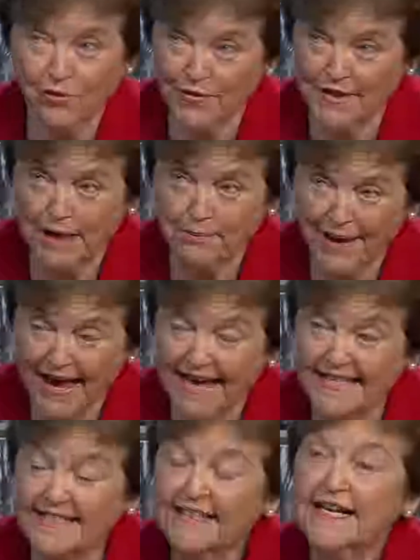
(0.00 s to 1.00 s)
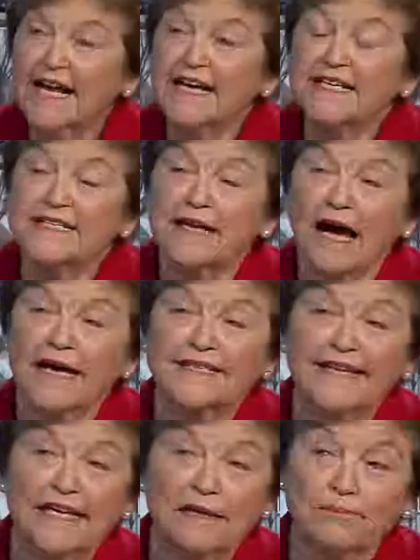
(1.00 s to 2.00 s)
when they passed
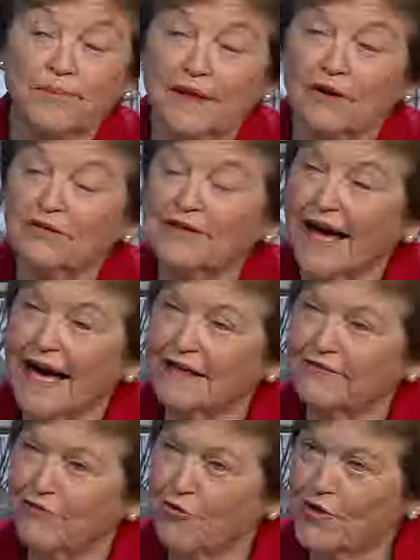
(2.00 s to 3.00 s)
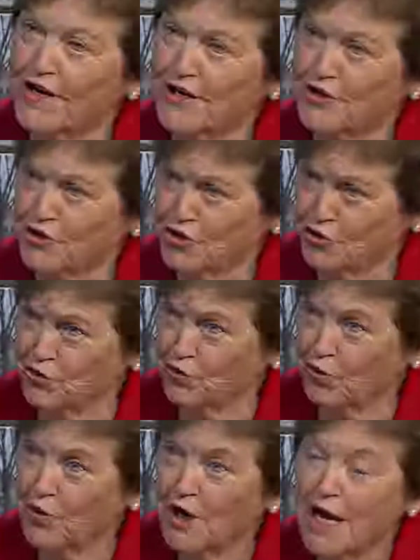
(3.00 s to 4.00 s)
Senate Bill
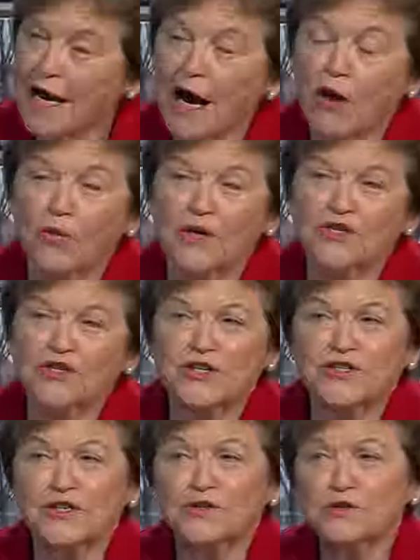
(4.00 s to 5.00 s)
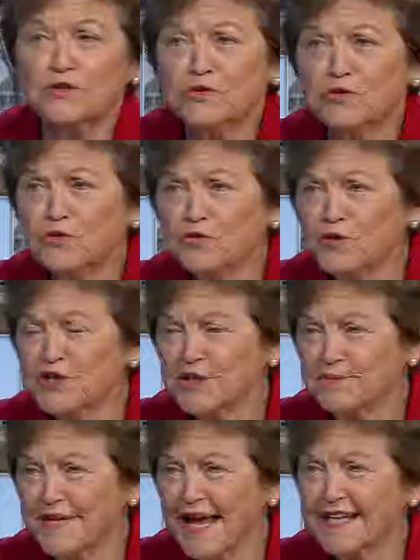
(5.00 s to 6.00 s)
942, which is a
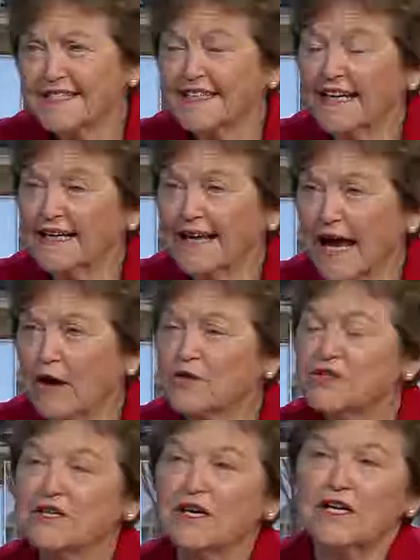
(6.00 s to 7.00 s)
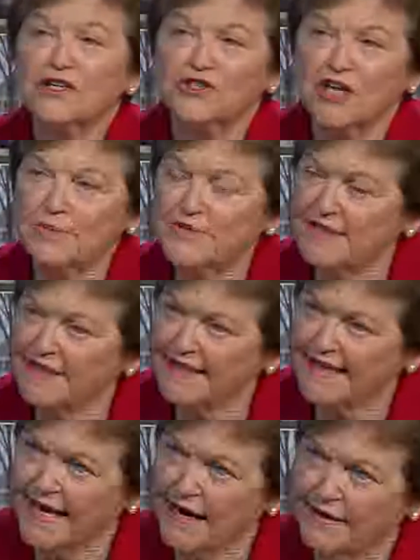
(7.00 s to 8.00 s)
tourism tax and allows James City
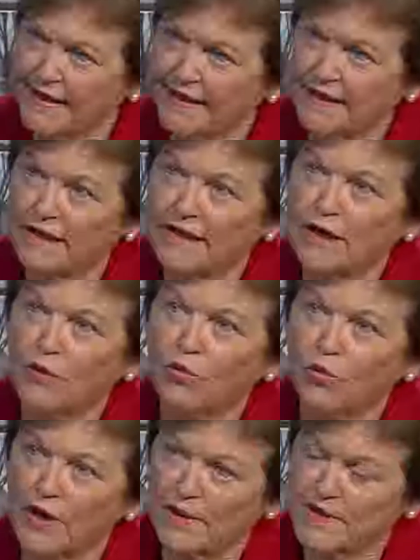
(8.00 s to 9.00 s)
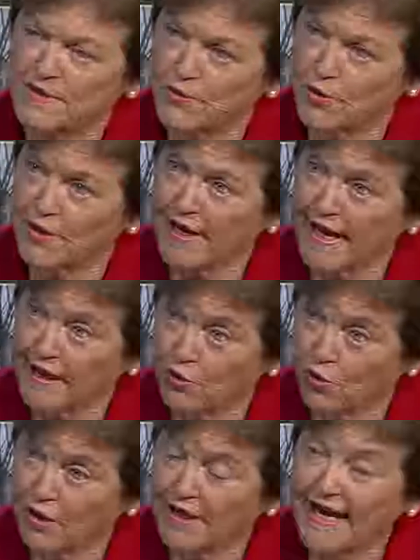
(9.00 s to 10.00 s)
County, Williamsburg, and
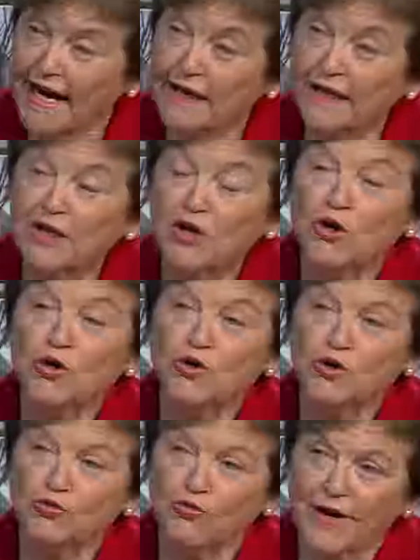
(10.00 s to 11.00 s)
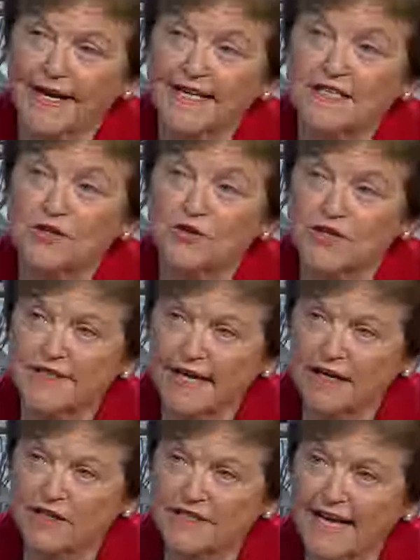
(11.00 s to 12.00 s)
York County to raise their
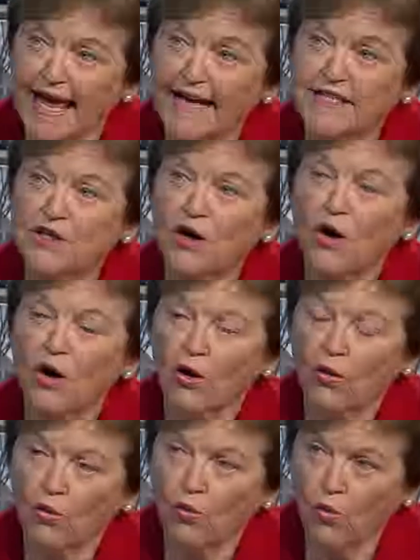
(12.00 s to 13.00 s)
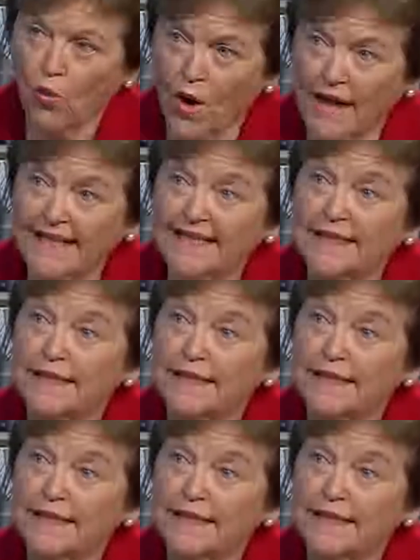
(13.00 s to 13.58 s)
sales tax 1